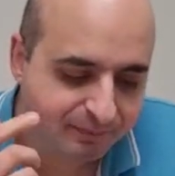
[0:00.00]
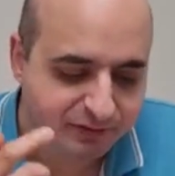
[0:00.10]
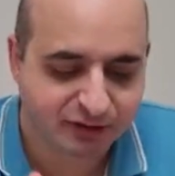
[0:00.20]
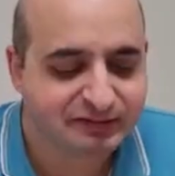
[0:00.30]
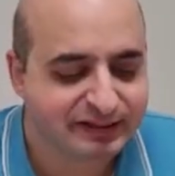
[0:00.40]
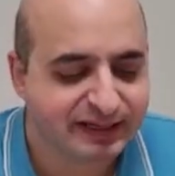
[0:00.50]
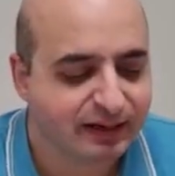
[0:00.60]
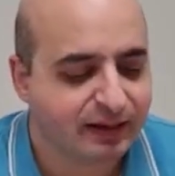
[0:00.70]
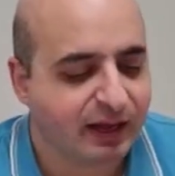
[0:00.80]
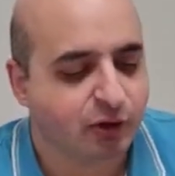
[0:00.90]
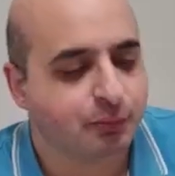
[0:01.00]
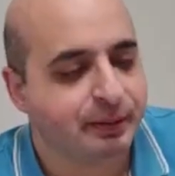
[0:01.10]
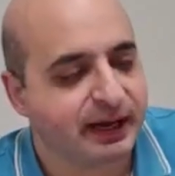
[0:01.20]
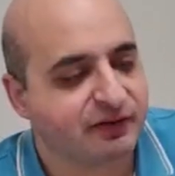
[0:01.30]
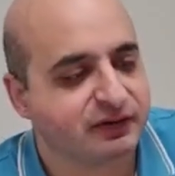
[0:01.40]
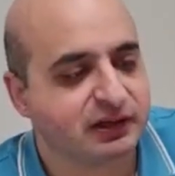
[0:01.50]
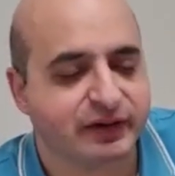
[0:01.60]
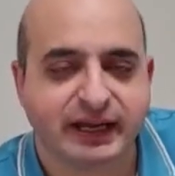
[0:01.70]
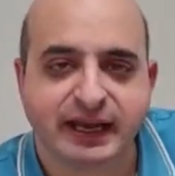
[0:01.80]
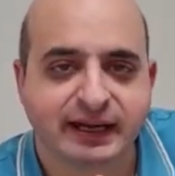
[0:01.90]
you can see how perfectly
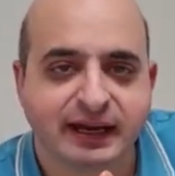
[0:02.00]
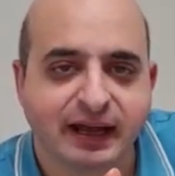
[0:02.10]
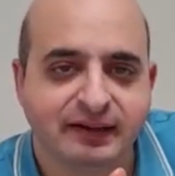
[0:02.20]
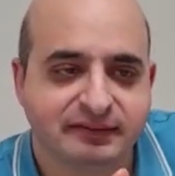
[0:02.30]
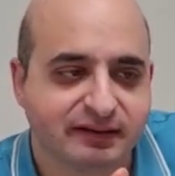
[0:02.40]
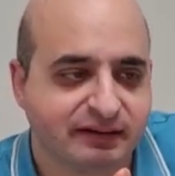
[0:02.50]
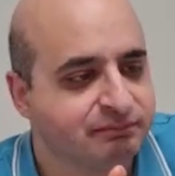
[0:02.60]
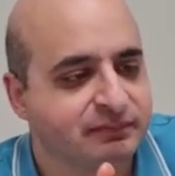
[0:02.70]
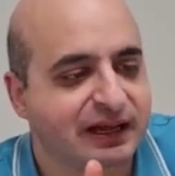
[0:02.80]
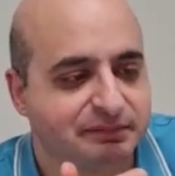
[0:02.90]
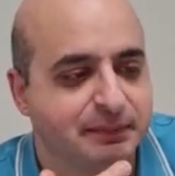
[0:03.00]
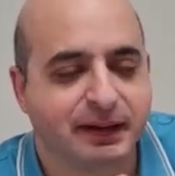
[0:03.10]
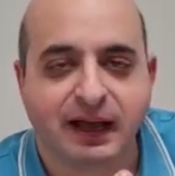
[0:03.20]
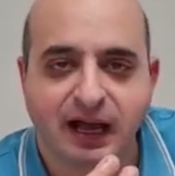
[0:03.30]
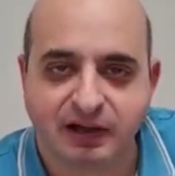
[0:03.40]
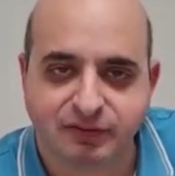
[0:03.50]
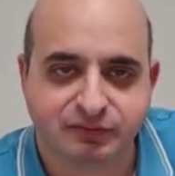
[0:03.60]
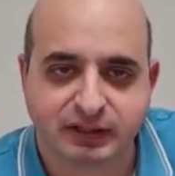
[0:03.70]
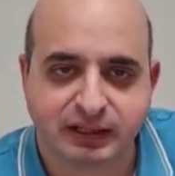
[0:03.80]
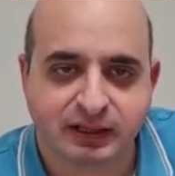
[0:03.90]
white again that is, and that's maybe about half of
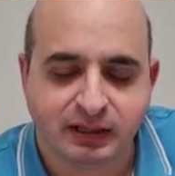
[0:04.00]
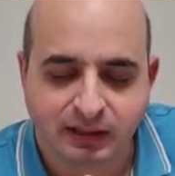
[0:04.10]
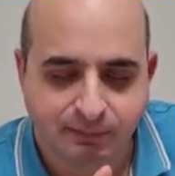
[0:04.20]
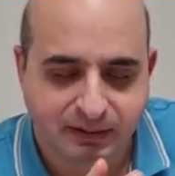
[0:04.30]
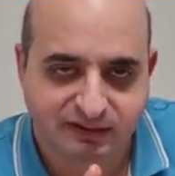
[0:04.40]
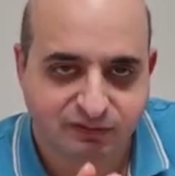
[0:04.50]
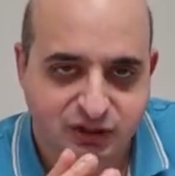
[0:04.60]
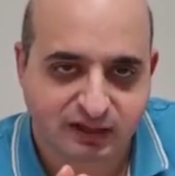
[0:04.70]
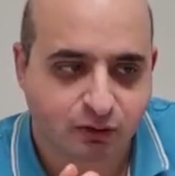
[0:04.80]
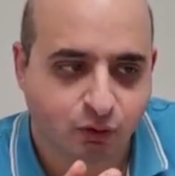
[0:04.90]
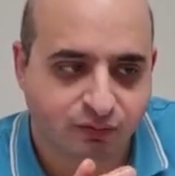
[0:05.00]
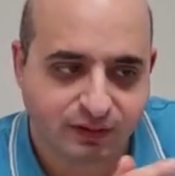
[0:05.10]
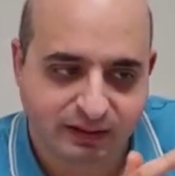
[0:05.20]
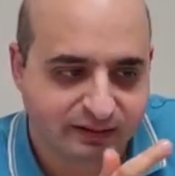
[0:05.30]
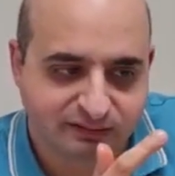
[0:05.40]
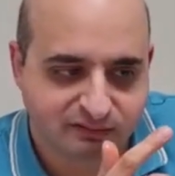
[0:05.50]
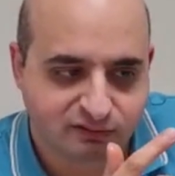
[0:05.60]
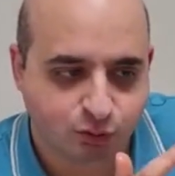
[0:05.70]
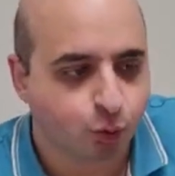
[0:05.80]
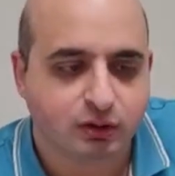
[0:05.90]
the piece of chicken off and it's
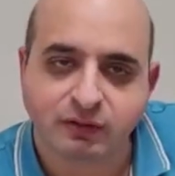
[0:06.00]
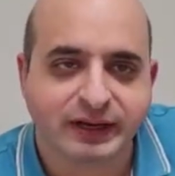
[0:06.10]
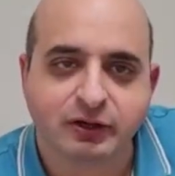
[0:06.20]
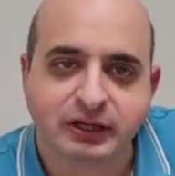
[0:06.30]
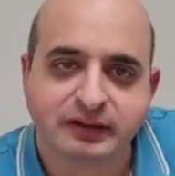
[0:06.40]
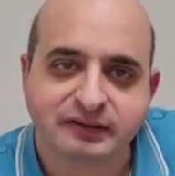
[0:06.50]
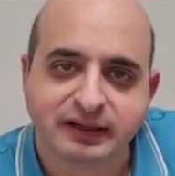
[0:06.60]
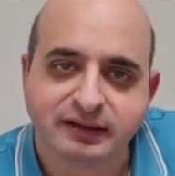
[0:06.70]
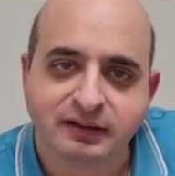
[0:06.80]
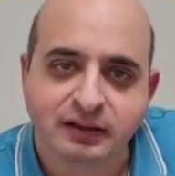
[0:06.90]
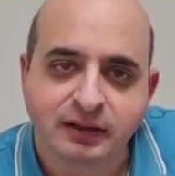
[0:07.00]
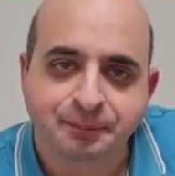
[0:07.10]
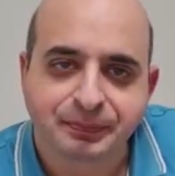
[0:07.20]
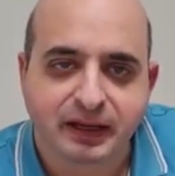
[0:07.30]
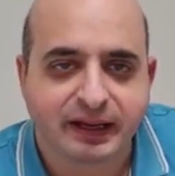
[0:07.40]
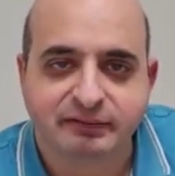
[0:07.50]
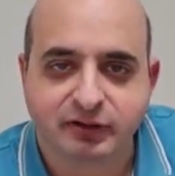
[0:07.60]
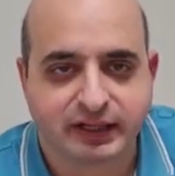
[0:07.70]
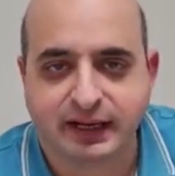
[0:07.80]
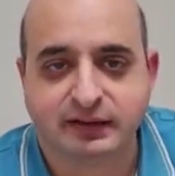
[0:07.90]
totally white on the inside. So
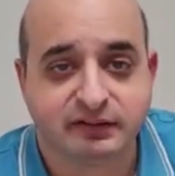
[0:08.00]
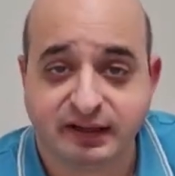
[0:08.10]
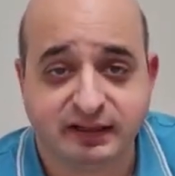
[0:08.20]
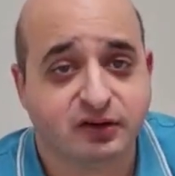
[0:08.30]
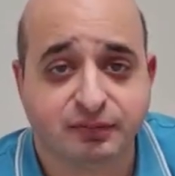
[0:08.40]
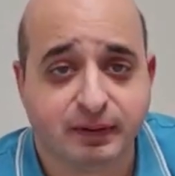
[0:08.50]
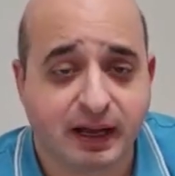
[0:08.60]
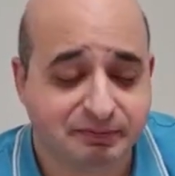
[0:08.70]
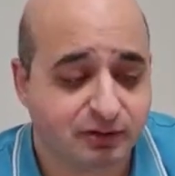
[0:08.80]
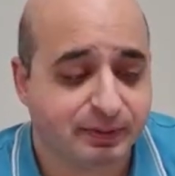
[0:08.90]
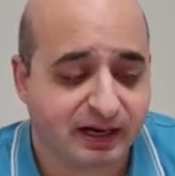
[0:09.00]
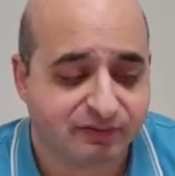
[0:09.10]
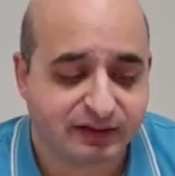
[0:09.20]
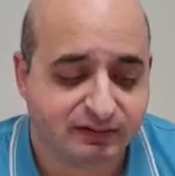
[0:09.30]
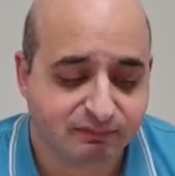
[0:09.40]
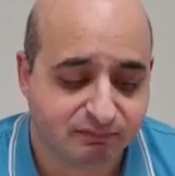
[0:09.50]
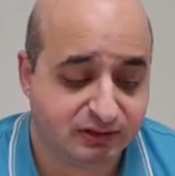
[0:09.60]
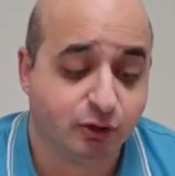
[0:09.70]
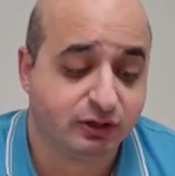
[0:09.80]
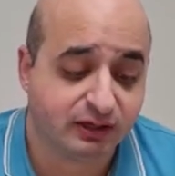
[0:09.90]
again, sign of absolute perfect
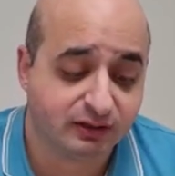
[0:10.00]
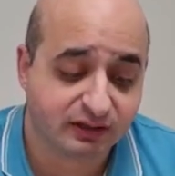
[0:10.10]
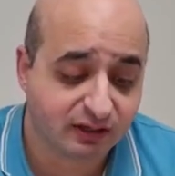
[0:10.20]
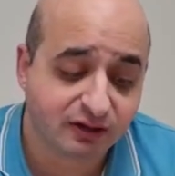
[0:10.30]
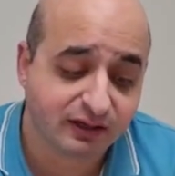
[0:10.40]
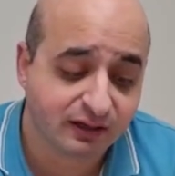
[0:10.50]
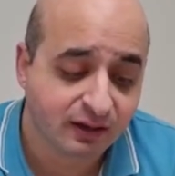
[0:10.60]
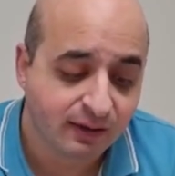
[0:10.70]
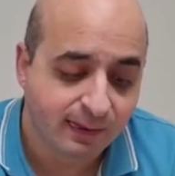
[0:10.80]
cooking, grilling.